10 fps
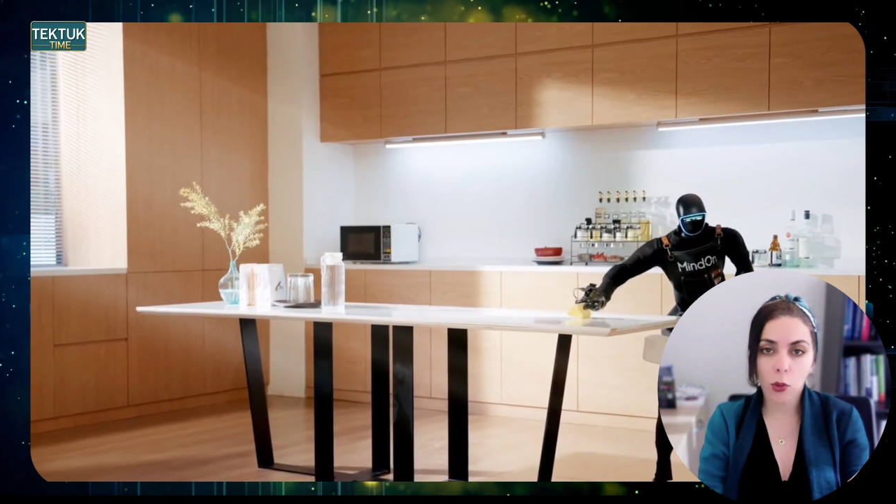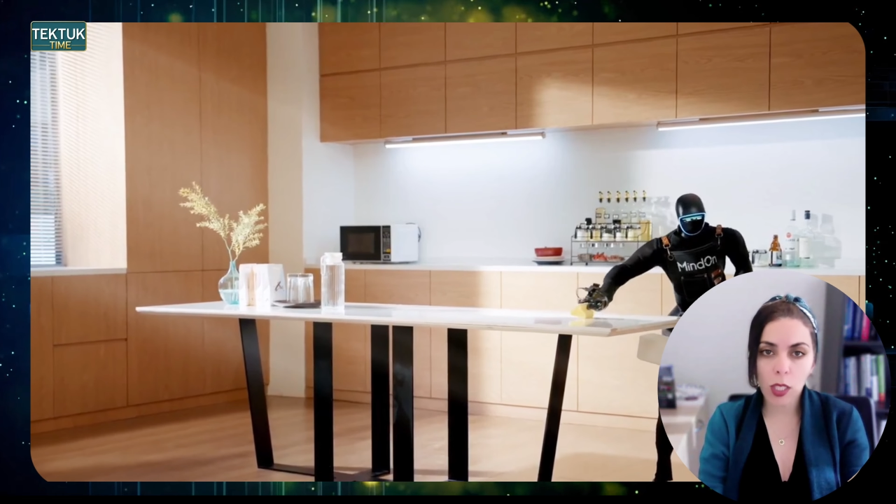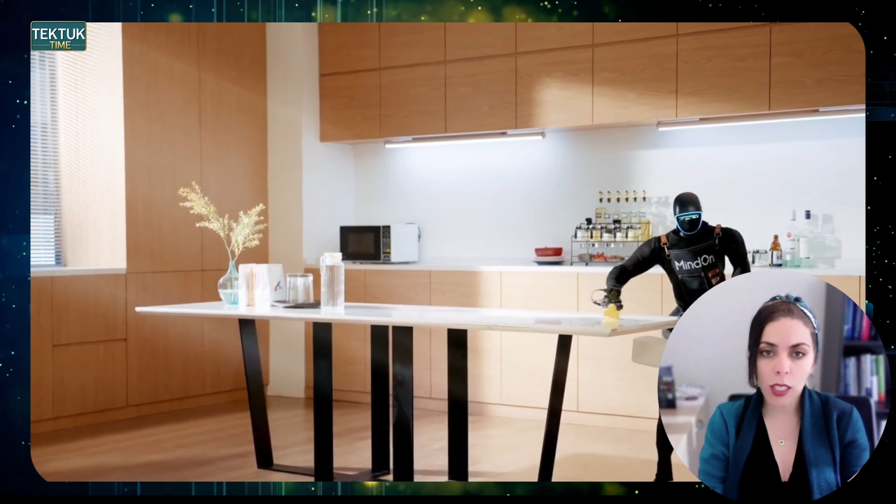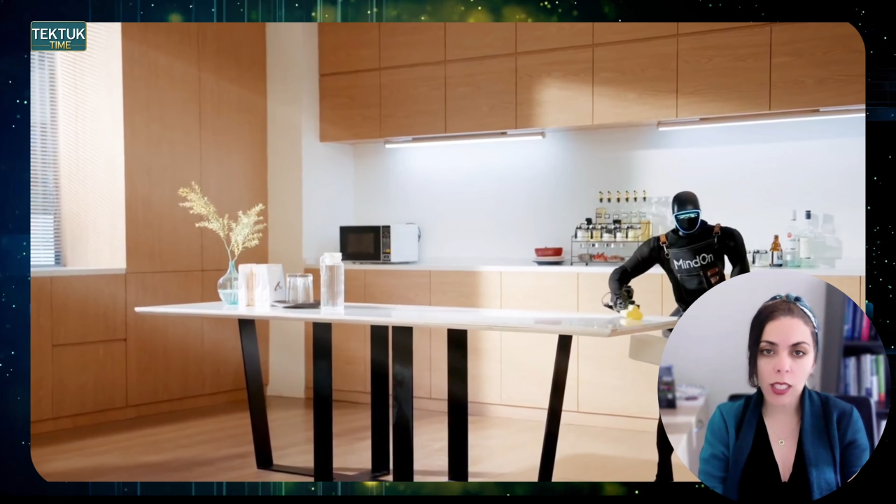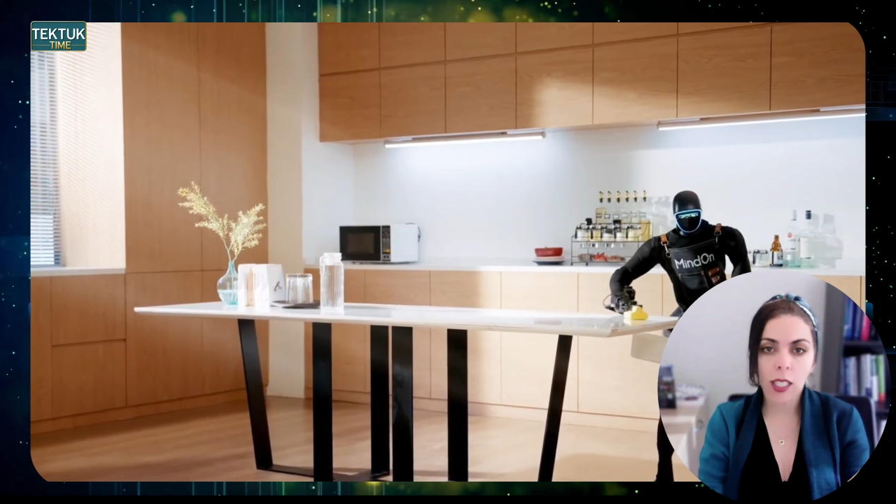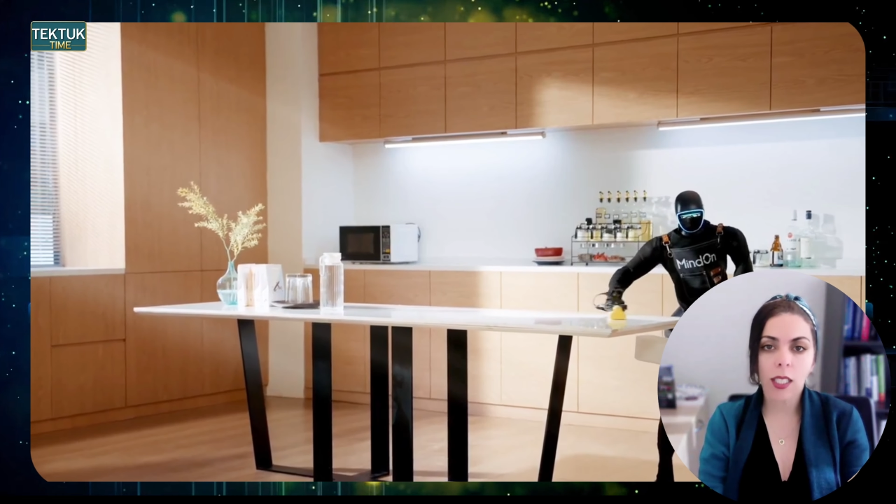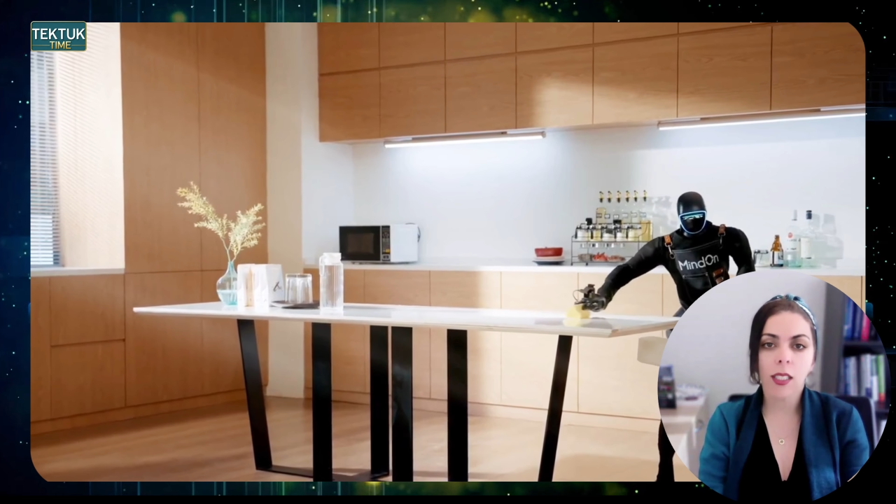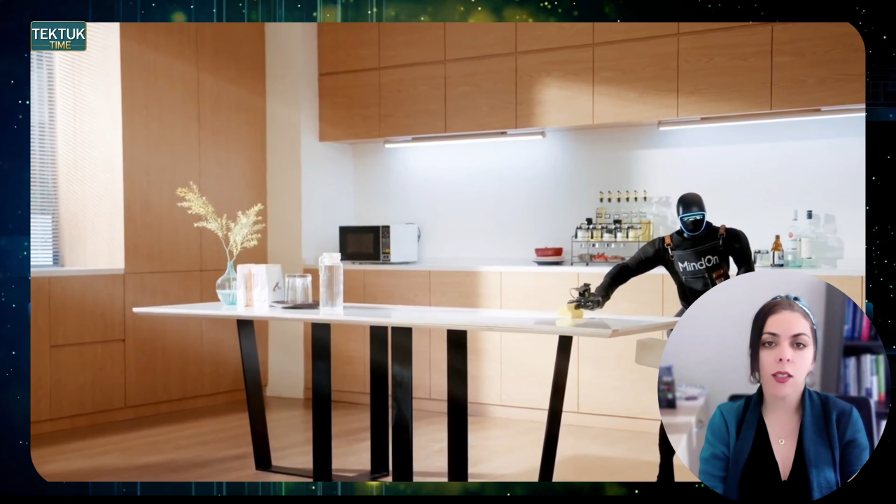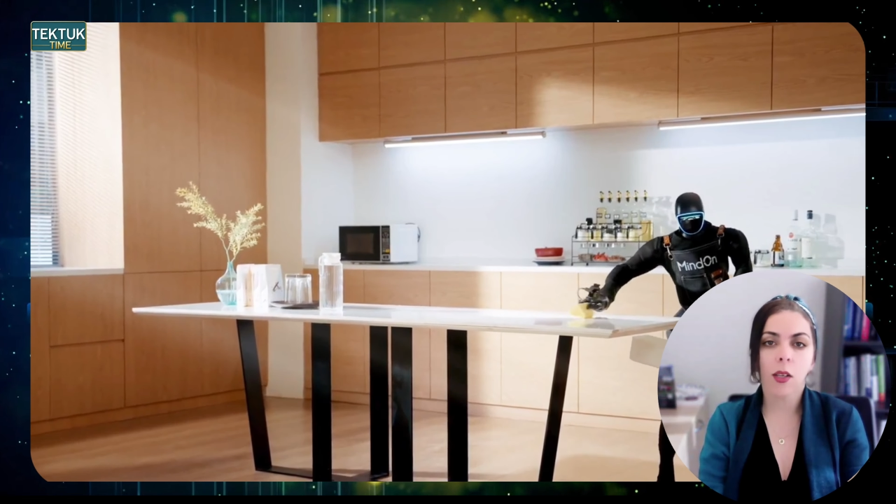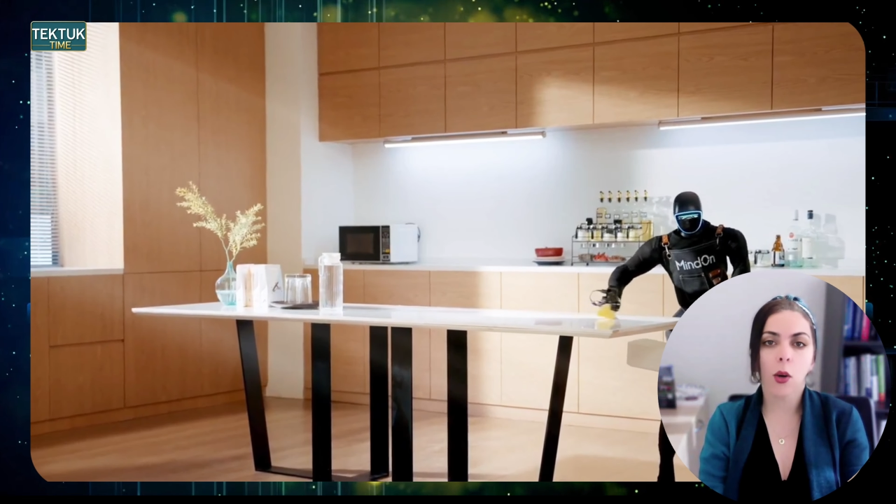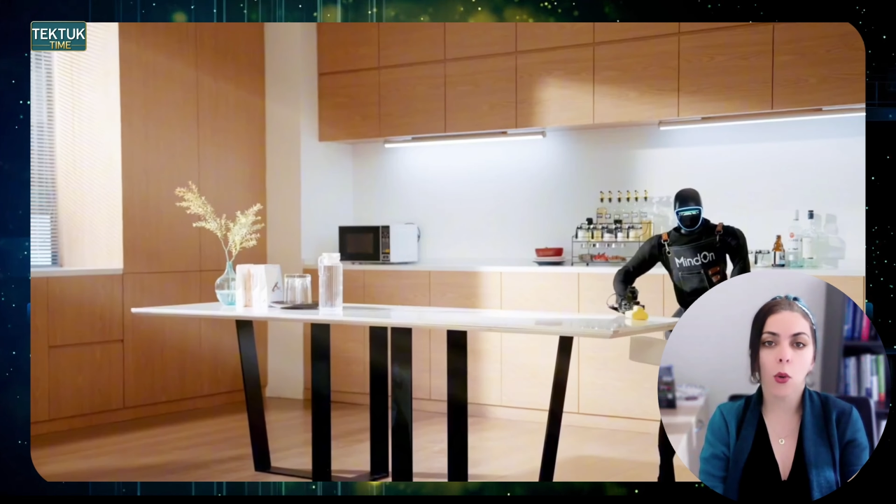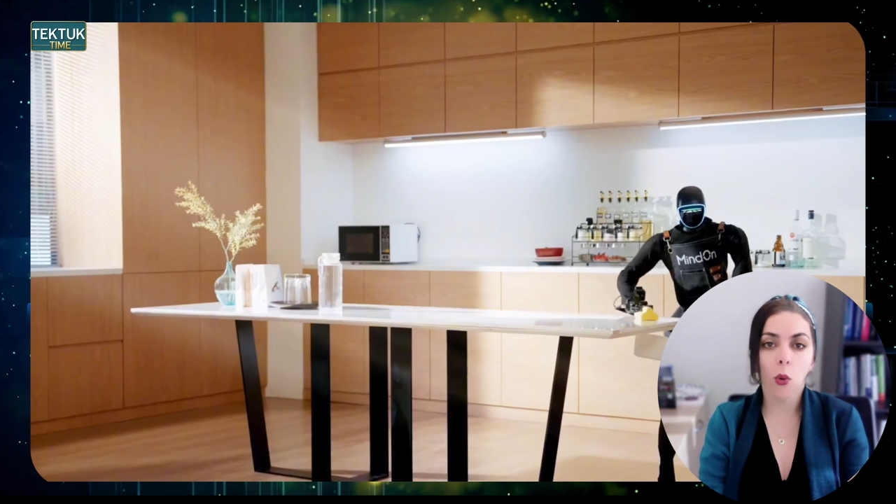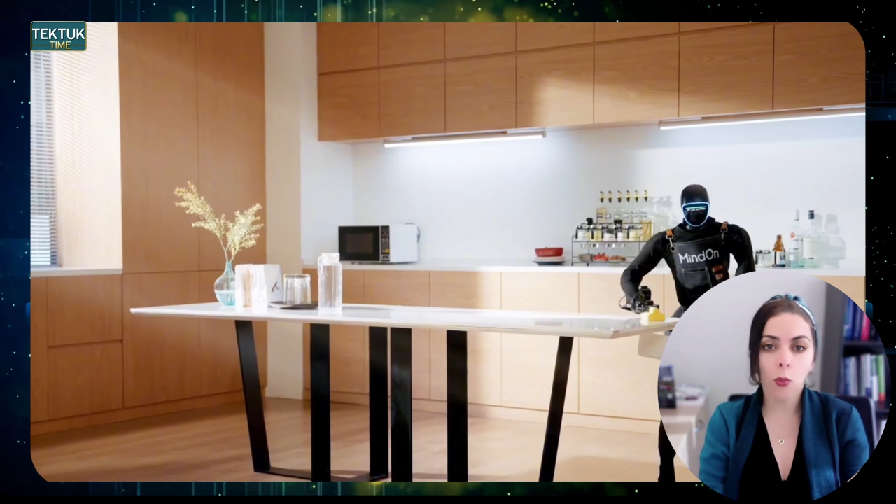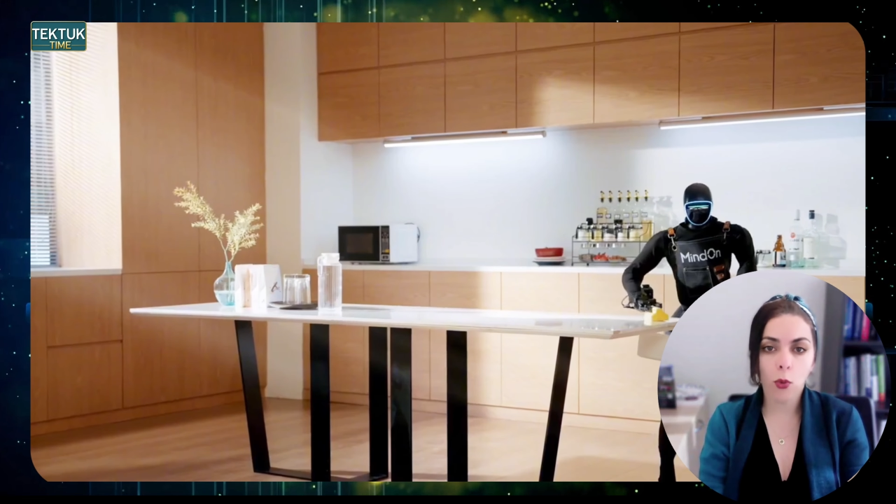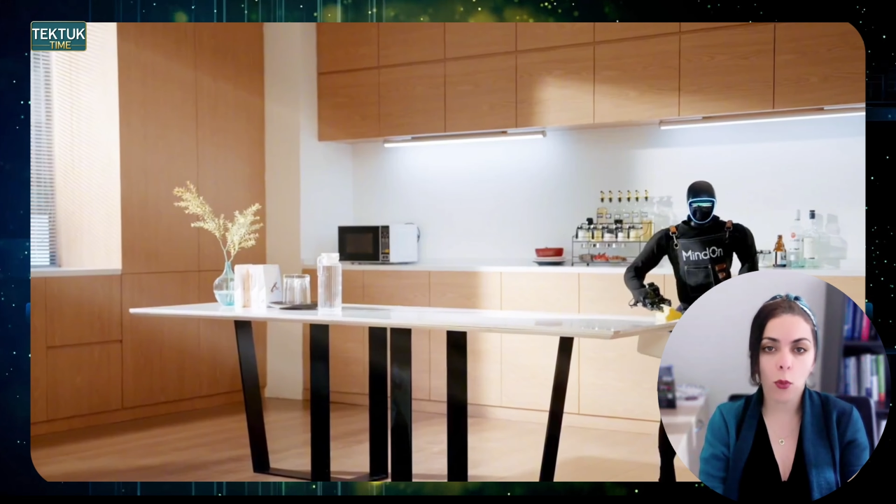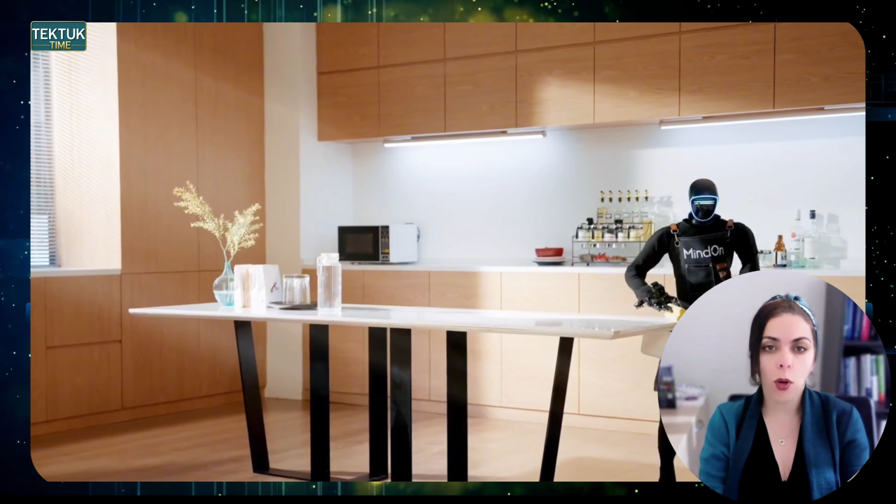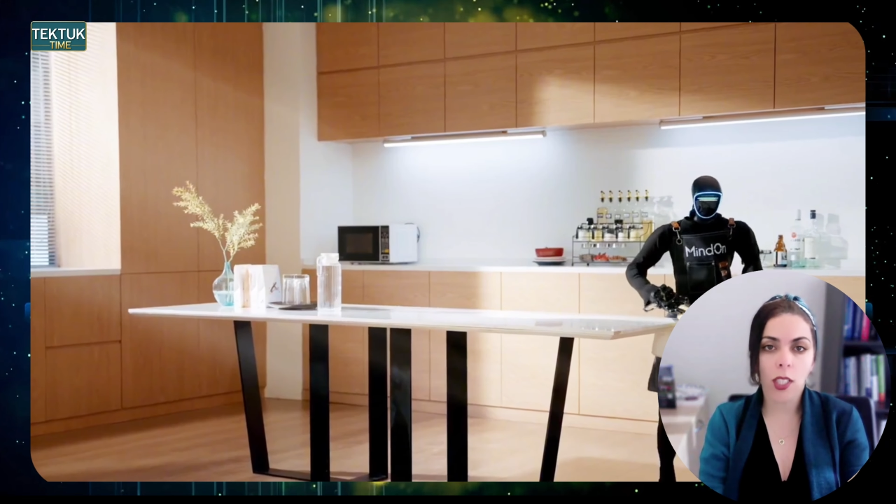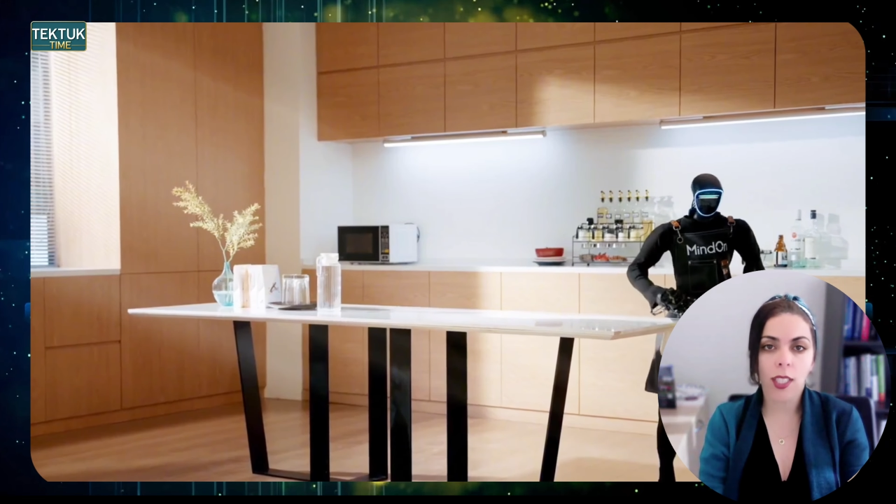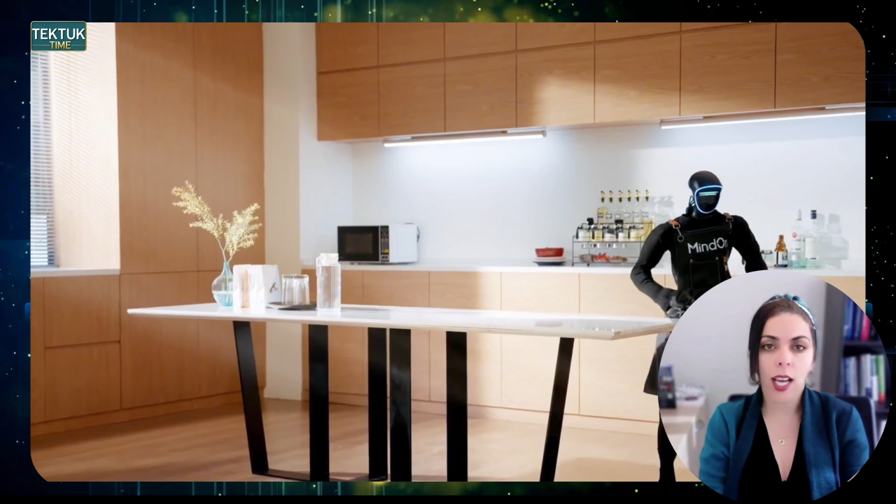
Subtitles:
Unitree's home robot